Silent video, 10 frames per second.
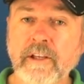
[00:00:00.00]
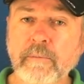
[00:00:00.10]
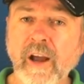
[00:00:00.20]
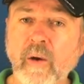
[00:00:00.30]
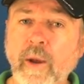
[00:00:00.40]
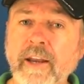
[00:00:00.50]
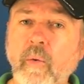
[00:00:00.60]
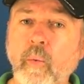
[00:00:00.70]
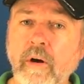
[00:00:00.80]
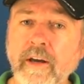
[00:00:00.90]
You might
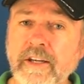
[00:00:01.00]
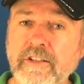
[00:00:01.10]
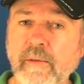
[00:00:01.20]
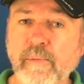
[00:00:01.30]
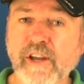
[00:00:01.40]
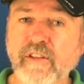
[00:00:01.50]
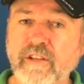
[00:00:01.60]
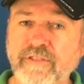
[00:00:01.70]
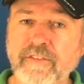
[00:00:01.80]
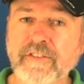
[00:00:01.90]
wonder why has there been
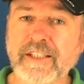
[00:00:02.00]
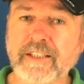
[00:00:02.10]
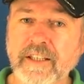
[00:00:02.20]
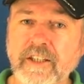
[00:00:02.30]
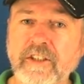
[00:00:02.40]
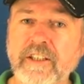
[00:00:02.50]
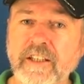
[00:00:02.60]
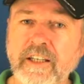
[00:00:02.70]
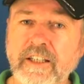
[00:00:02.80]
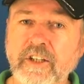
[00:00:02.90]
this 50, 60
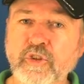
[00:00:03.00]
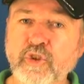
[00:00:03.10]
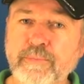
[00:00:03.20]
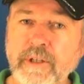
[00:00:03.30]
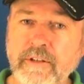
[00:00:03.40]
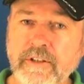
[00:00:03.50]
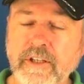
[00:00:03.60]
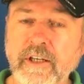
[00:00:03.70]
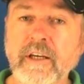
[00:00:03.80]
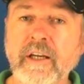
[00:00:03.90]
year
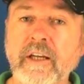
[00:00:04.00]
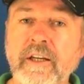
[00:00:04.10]
conspiracy